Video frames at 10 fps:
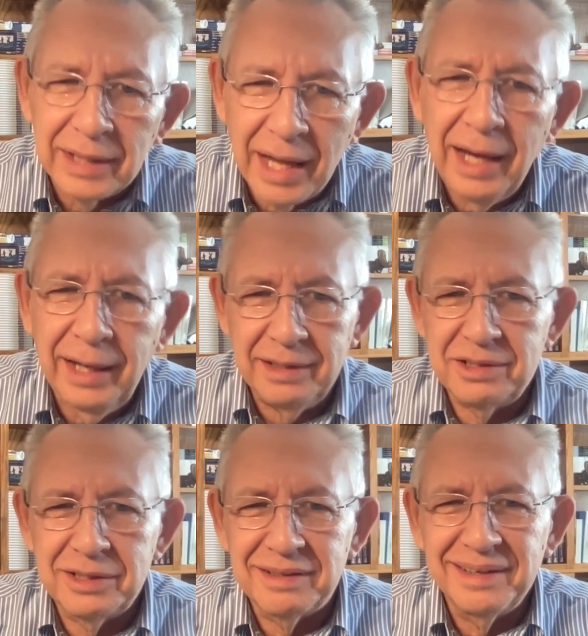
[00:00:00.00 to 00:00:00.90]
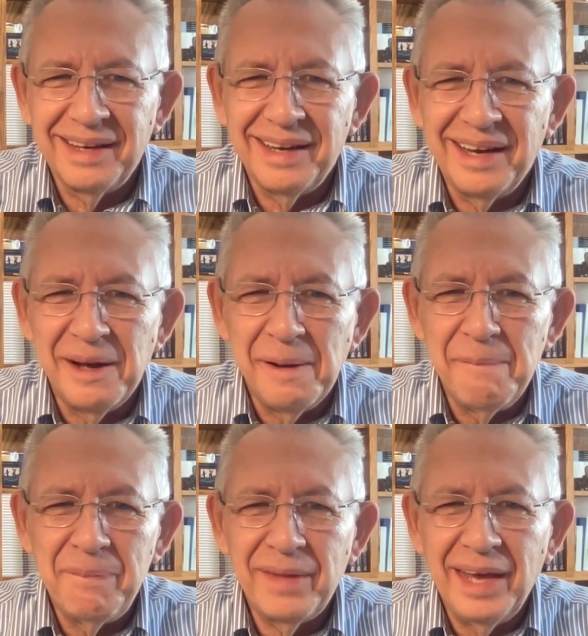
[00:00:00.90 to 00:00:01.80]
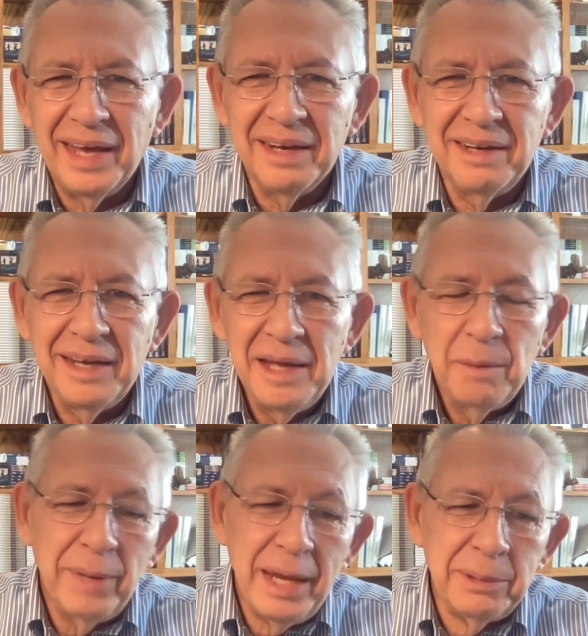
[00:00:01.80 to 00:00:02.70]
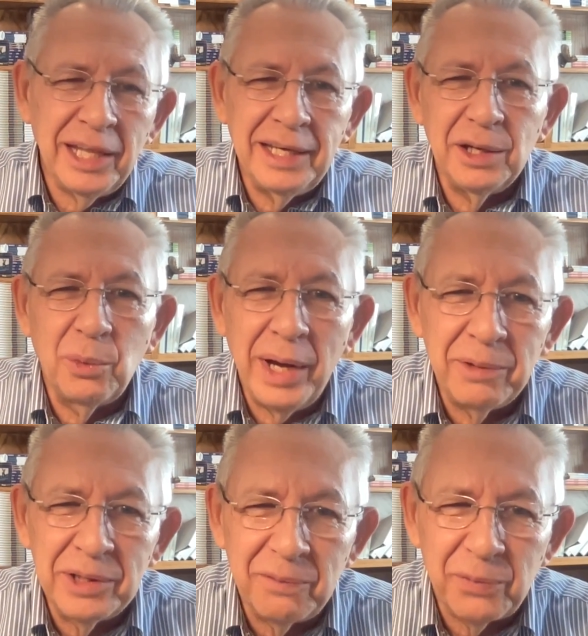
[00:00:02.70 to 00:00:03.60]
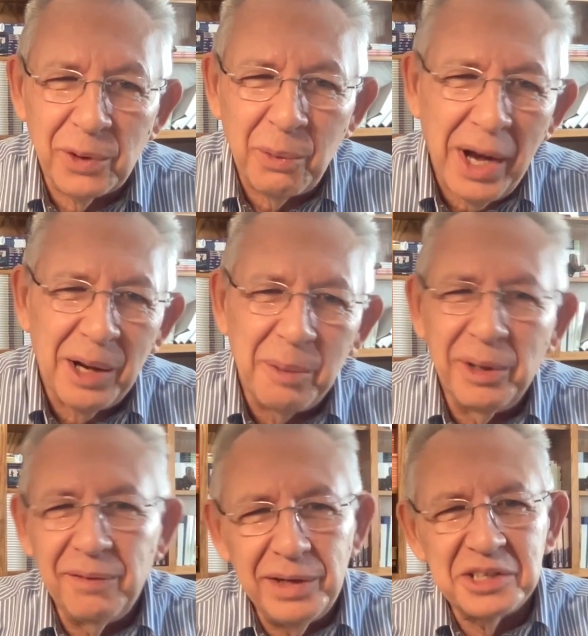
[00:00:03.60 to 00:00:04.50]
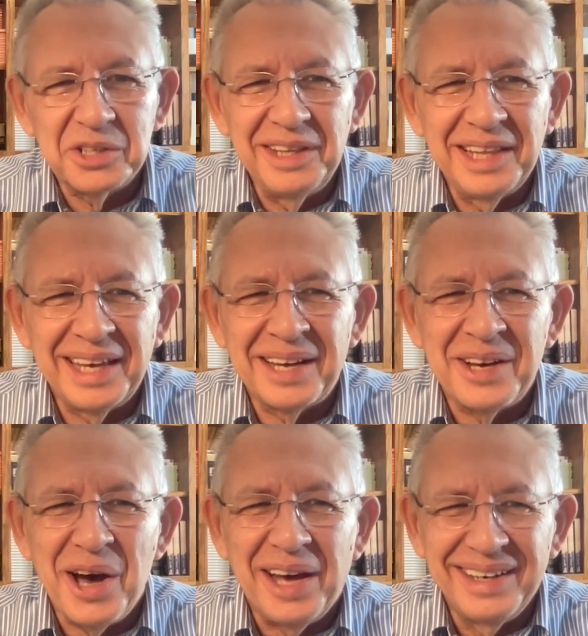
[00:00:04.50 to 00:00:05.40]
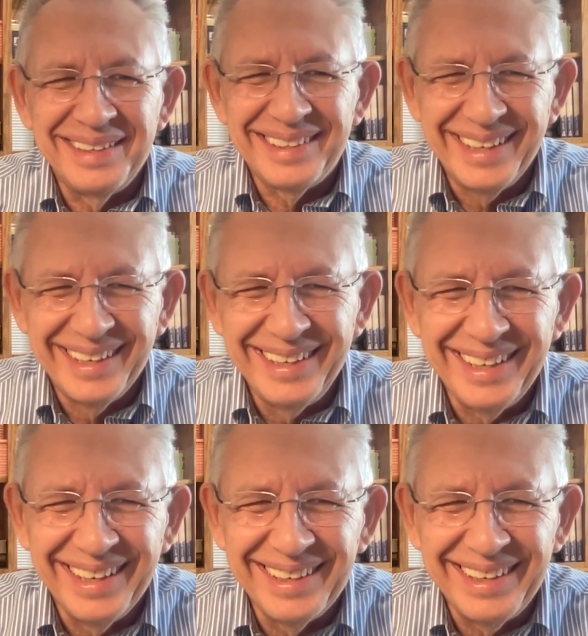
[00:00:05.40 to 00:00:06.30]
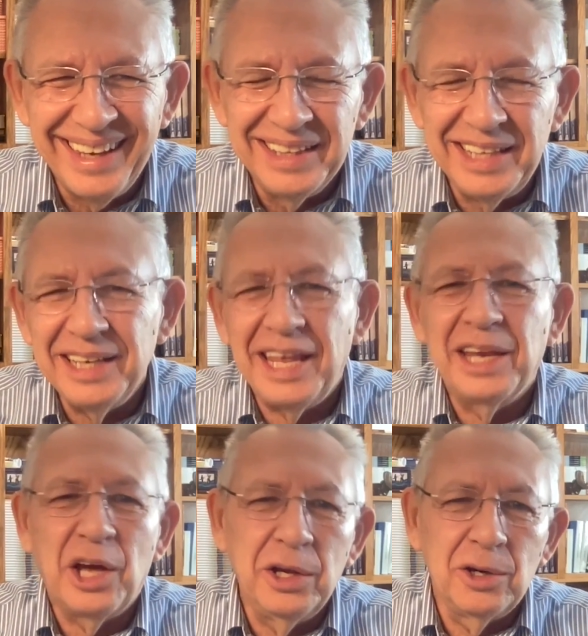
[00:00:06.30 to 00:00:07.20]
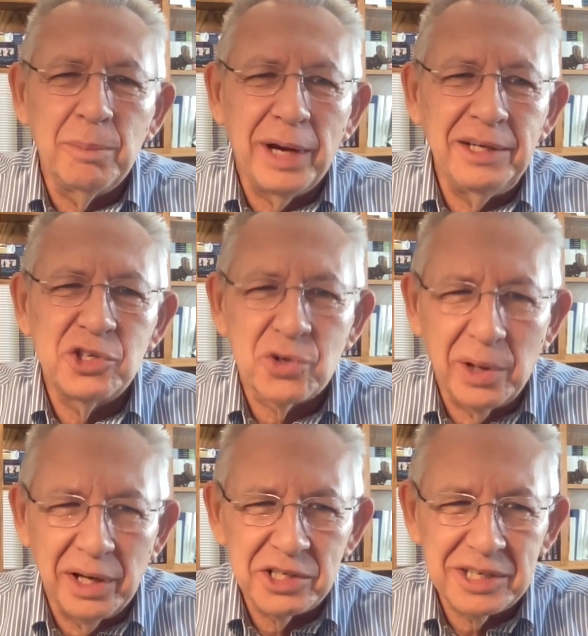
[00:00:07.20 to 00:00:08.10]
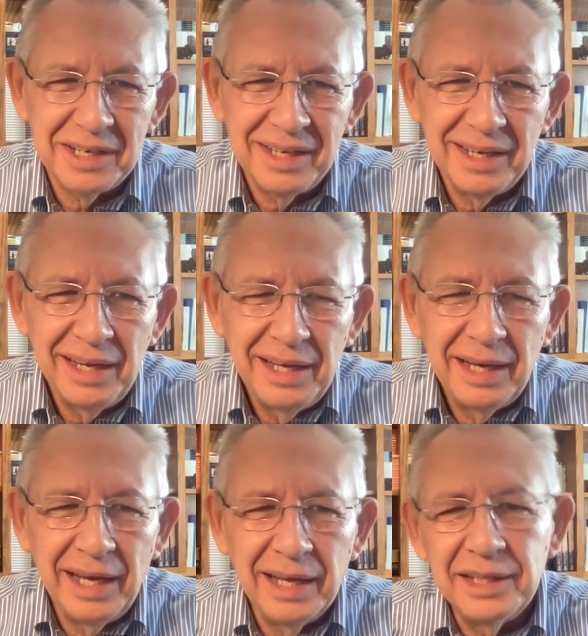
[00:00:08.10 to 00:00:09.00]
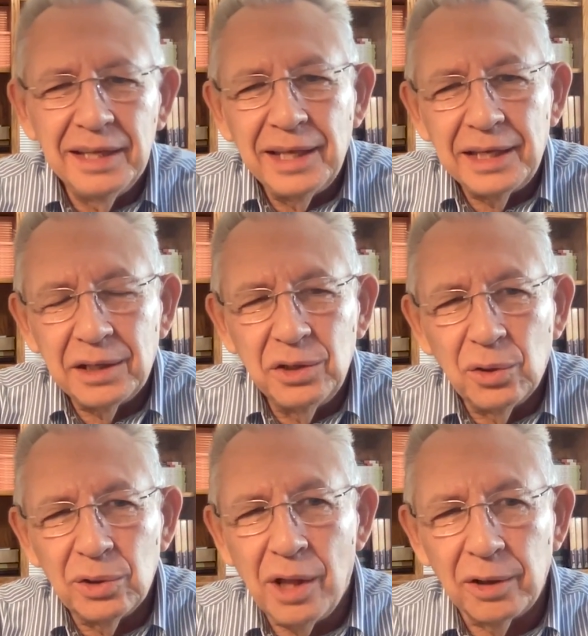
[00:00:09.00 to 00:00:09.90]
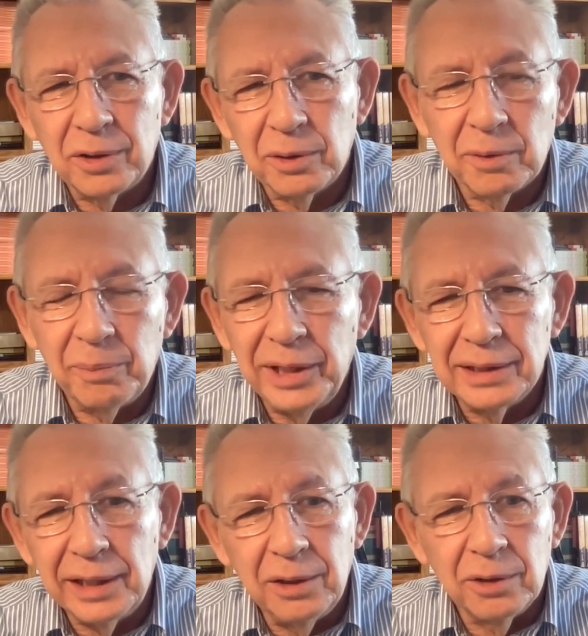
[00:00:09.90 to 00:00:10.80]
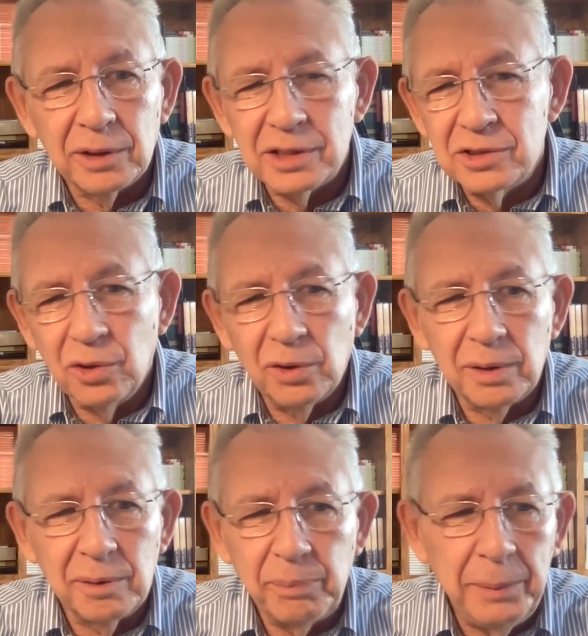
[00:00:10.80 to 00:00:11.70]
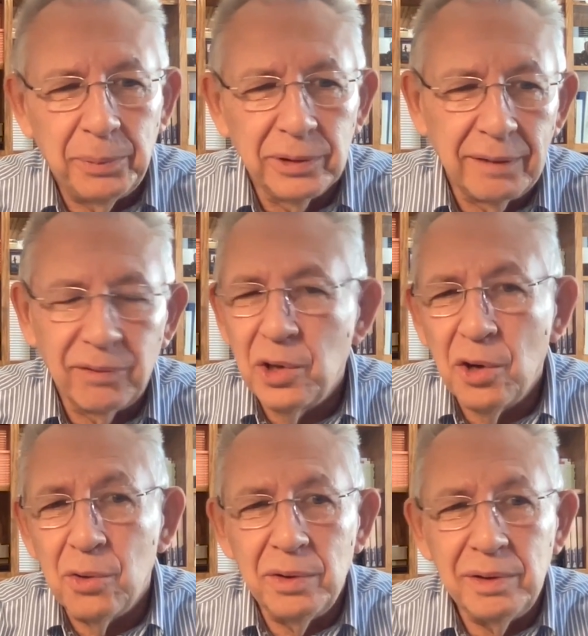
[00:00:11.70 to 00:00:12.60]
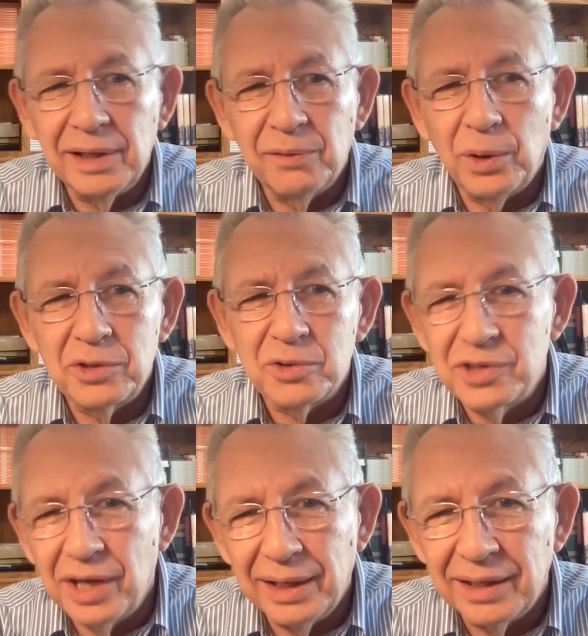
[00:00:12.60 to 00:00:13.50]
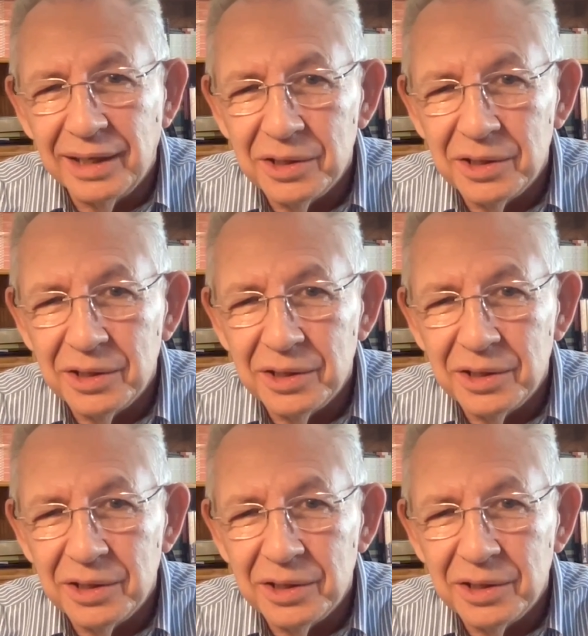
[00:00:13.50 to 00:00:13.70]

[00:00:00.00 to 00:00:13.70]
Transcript: lies. And maybe they get away with it for a while, but eventually they get caught. And that undermines trust. And then they can no longer be a leader because people never know if what you're saying